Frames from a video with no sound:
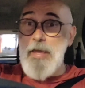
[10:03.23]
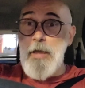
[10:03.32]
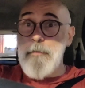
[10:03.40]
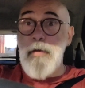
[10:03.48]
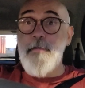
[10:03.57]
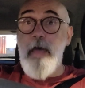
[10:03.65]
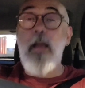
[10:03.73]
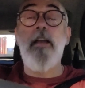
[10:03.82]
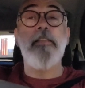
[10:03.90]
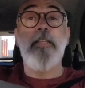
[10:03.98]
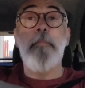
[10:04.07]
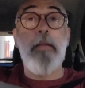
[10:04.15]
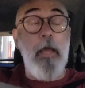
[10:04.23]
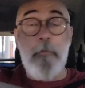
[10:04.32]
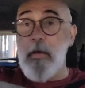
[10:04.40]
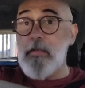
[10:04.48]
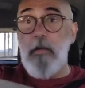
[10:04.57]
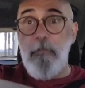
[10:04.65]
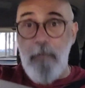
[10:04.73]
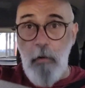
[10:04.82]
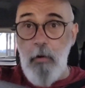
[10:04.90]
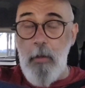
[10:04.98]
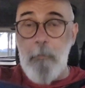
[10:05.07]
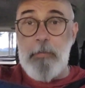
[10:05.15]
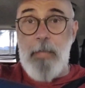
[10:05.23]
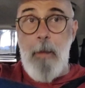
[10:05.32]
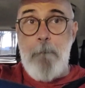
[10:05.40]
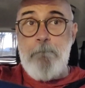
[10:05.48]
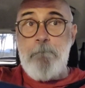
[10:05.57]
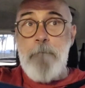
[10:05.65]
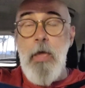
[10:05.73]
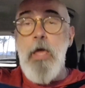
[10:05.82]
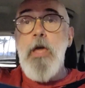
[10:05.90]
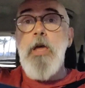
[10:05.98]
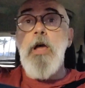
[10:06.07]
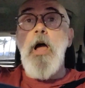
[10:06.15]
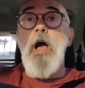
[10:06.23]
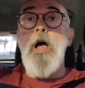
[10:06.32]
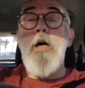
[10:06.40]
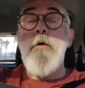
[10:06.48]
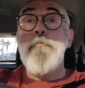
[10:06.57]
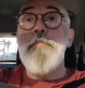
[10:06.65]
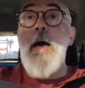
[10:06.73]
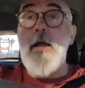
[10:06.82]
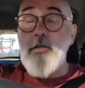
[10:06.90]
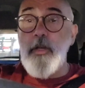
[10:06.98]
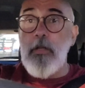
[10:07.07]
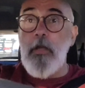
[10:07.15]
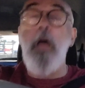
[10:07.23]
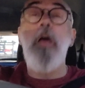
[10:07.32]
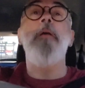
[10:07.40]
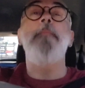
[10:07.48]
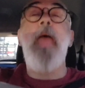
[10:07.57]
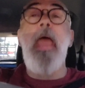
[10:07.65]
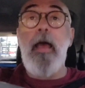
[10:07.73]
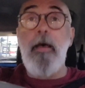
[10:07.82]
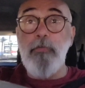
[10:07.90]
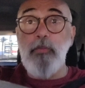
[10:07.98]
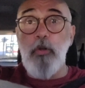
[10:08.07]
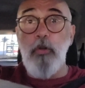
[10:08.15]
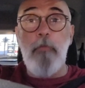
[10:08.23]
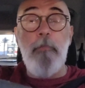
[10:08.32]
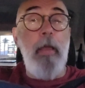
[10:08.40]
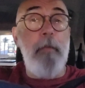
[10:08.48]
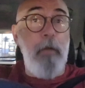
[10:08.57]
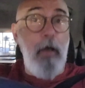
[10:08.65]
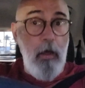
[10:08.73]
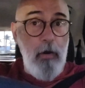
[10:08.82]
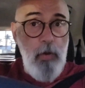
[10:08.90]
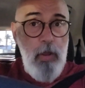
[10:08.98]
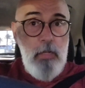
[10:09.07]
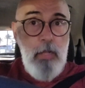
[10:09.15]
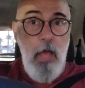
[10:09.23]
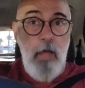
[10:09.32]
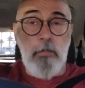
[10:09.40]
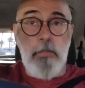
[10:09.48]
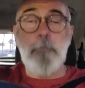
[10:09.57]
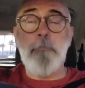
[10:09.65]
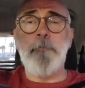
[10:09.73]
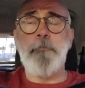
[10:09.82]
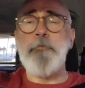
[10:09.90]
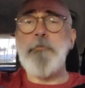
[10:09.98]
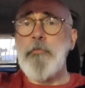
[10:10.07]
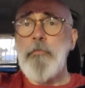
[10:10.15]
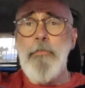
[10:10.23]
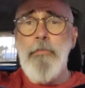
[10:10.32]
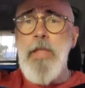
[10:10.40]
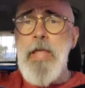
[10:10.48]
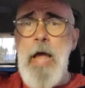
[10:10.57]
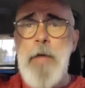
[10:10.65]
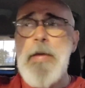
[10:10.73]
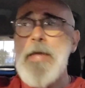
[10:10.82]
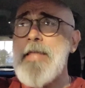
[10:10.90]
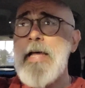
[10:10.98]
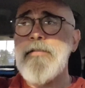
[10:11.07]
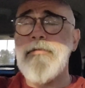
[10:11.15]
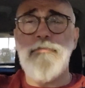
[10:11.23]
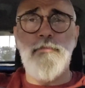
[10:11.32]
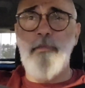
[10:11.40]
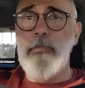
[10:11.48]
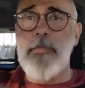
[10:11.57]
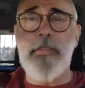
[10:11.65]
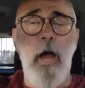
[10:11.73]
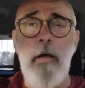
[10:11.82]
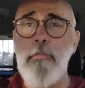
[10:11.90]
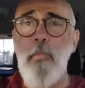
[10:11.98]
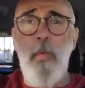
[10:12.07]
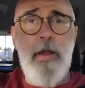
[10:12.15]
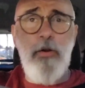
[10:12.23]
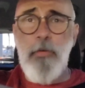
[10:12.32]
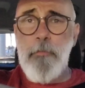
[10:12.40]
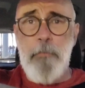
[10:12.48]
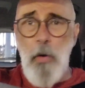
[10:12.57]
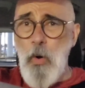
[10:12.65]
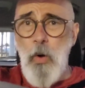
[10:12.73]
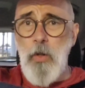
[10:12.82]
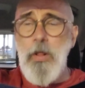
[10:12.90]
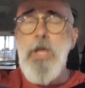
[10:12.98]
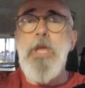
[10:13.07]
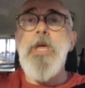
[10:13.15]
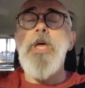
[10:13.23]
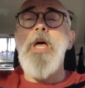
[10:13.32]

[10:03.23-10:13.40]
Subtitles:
thinking about that because I'm going to get myself very upset. But after my pottery class, I made that dumb, weird bowl.